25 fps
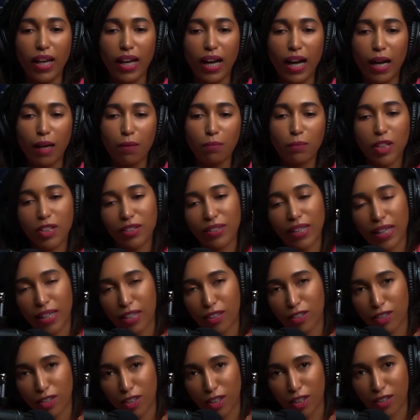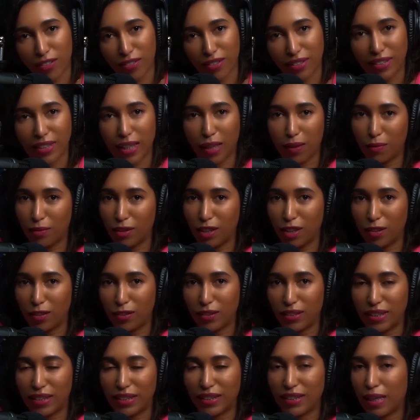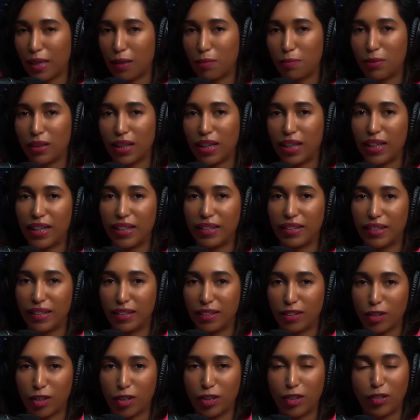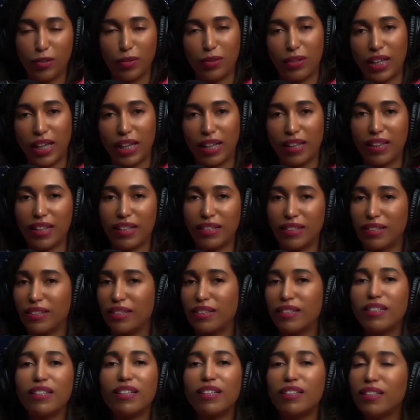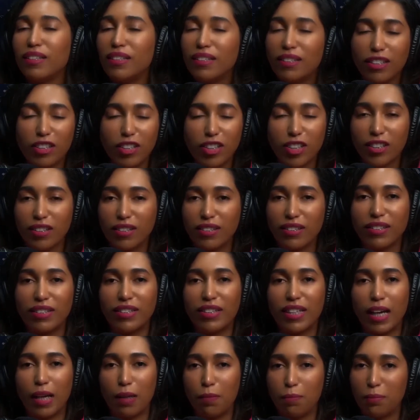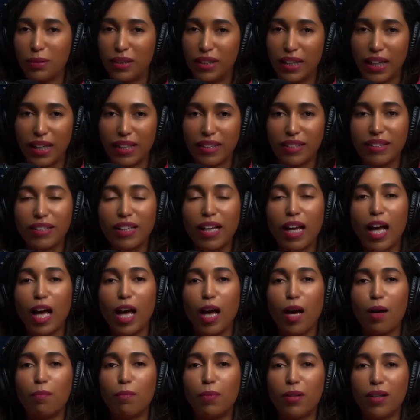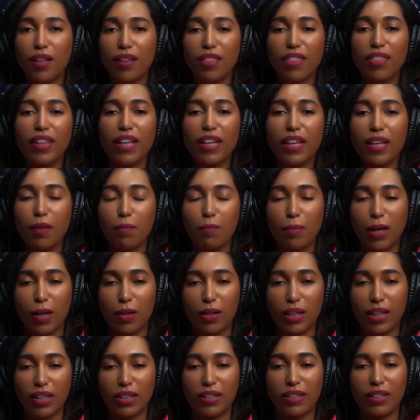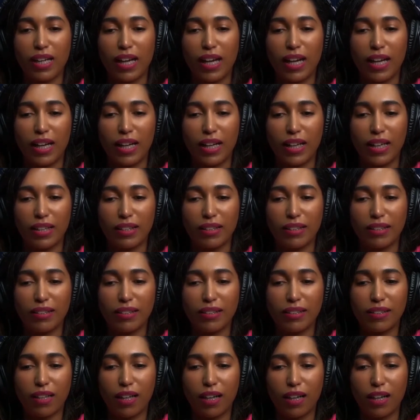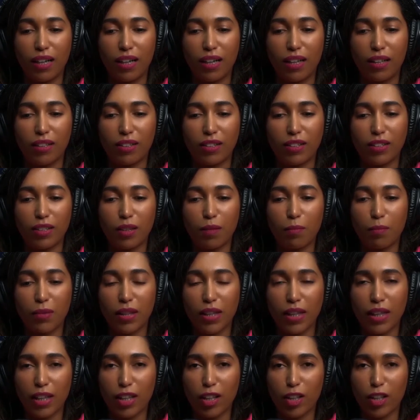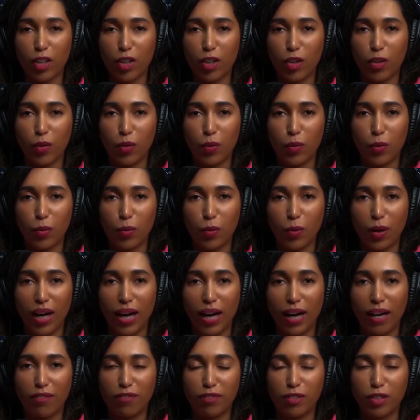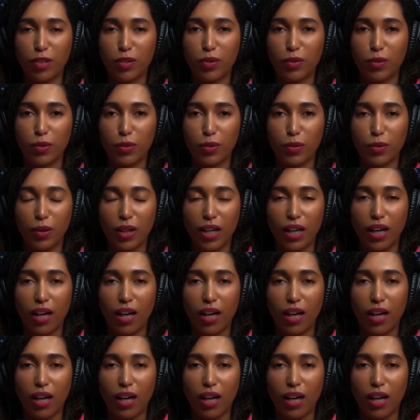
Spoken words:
I'm not saying don't download a template and don't do that. This is an initial step, yes, but think about it as something you have to